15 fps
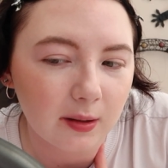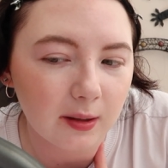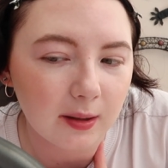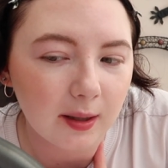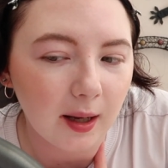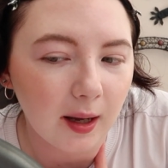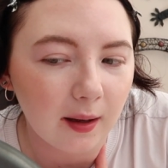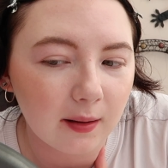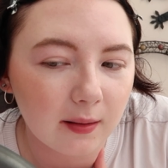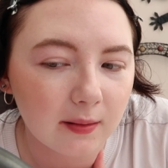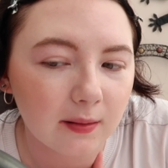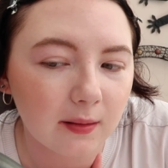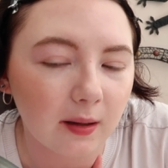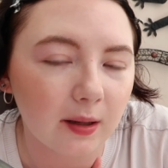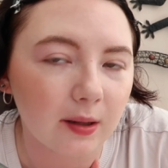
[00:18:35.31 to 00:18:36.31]
yeah,
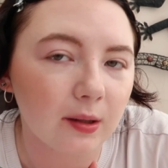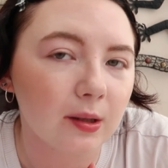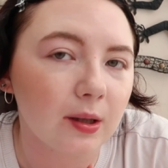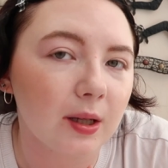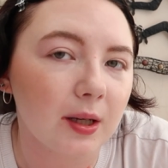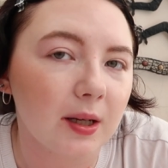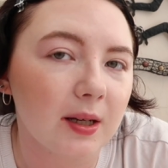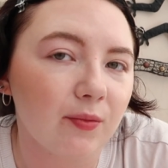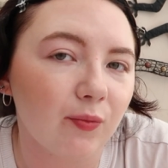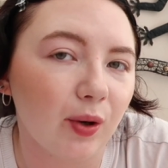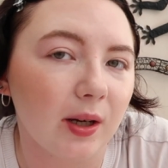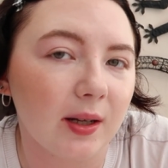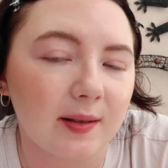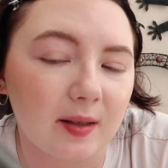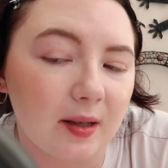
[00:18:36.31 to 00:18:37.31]
I don't think you can
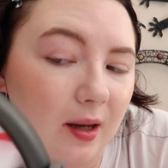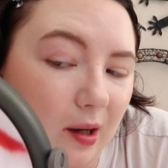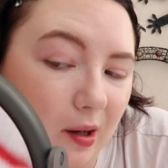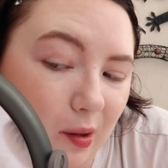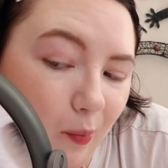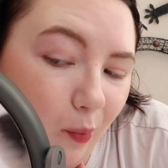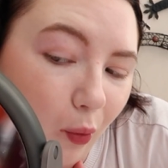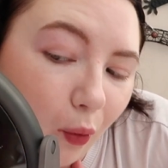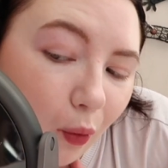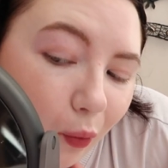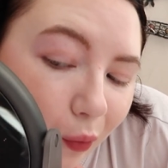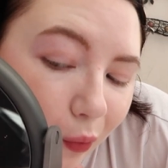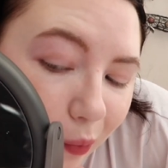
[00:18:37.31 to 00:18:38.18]
really see it anymore.